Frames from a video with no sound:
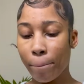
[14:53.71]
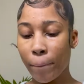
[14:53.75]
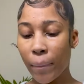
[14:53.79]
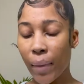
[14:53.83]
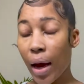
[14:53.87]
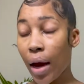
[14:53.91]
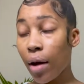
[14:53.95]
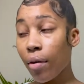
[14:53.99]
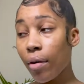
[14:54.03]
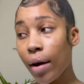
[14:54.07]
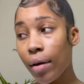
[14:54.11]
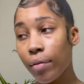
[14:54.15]

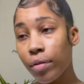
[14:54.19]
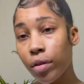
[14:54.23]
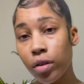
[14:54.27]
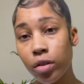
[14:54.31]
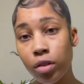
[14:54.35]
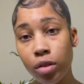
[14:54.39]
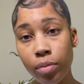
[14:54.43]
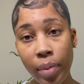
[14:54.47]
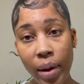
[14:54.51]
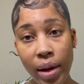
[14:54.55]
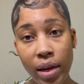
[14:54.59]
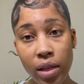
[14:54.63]
I don't have no
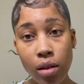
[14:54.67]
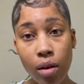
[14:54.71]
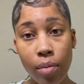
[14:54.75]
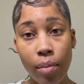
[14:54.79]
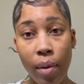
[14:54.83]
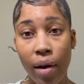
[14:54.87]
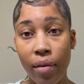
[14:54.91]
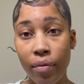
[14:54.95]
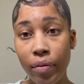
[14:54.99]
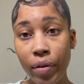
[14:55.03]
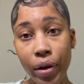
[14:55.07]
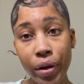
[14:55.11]
space on
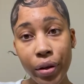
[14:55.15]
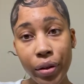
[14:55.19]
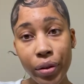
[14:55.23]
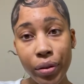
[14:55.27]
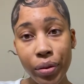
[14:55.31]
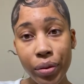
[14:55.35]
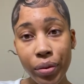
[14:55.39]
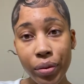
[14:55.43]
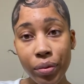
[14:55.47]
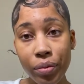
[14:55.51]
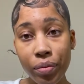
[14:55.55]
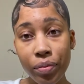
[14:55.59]
my
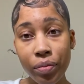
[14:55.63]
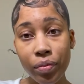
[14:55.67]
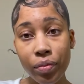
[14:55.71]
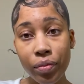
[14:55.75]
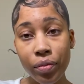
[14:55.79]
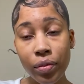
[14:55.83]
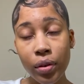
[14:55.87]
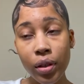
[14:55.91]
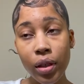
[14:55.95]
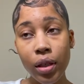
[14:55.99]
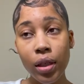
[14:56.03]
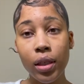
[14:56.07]
phone,
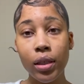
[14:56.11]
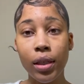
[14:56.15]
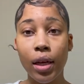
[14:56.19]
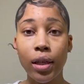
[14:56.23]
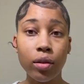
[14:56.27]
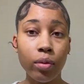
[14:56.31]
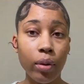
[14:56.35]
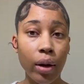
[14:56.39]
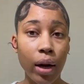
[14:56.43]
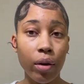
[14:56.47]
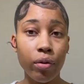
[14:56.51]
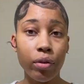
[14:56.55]
cause that's
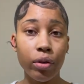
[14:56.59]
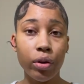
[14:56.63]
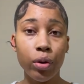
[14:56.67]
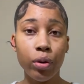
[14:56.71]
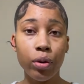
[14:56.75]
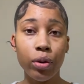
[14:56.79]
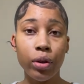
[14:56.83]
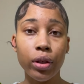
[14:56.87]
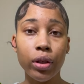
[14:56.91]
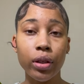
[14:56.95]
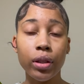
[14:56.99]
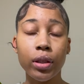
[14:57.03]
what I
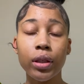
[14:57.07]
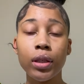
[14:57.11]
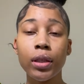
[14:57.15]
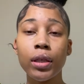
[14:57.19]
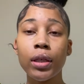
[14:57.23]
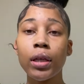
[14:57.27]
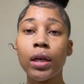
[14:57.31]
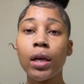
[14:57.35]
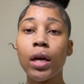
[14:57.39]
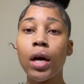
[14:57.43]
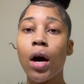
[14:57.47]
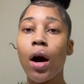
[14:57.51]
record
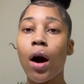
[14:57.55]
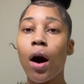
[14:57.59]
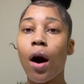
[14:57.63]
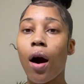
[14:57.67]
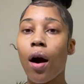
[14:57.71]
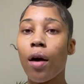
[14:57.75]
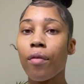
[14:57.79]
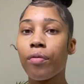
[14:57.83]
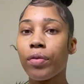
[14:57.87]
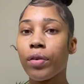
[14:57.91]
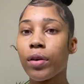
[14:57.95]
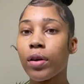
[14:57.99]

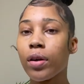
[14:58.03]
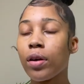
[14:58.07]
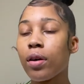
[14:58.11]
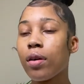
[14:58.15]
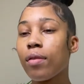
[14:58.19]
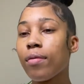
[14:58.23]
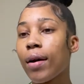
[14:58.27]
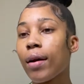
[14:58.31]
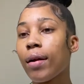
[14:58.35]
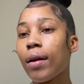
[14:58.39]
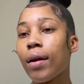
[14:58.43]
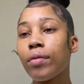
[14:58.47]
off of.
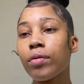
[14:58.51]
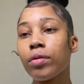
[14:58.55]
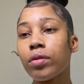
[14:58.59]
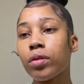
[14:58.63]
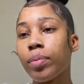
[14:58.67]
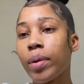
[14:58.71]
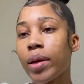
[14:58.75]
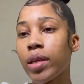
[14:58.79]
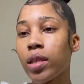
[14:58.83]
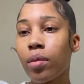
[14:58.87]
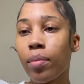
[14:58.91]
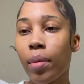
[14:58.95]
I don't have no
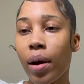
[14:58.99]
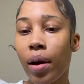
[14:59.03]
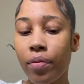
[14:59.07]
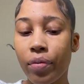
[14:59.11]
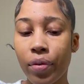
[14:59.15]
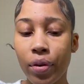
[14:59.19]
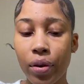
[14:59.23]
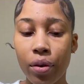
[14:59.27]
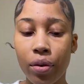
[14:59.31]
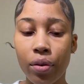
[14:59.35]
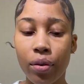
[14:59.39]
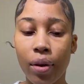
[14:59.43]
space on my
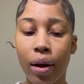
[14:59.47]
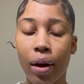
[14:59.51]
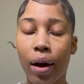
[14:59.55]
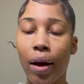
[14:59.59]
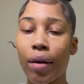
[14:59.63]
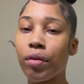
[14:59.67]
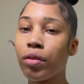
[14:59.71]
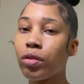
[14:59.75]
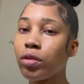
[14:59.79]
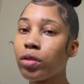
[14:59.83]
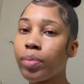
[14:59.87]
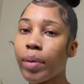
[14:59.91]
phone. I
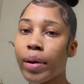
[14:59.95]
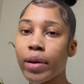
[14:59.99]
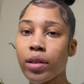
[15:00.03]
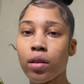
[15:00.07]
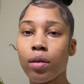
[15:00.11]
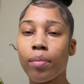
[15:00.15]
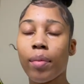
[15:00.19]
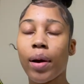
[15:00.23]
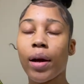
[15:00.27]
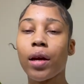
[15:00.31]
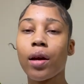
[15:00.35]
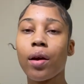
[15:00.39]
have no space
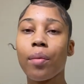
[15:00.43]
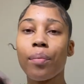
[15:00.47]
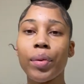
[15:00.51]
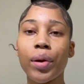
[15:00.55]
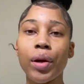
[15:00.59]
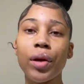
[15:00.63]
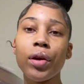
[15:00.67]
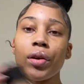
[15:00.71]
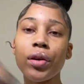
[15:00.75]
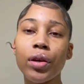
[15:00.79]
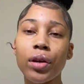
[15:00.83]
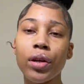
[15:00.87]
on my
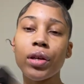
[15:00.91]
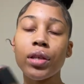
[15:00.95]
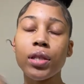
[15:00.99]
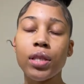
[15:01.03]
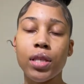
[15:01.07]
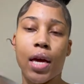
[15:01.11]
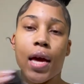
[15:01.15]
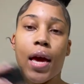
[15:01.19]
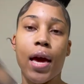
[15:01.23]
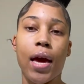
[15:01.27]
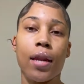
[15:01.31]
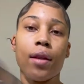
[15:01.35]
computer
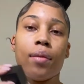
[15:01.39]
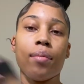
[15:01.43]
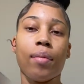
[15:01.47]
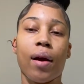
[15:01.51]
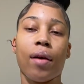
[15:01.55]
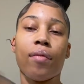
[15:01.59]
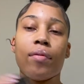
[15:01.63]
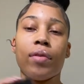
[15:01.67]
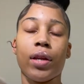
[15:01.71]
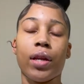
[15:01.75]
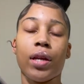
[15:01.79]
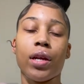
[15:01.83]
to edit my
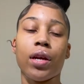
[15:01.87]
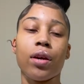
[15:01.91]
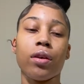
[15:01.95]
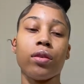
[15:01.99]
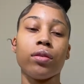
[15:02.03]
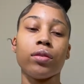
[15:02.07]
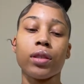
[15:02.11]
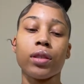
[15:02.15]
videos.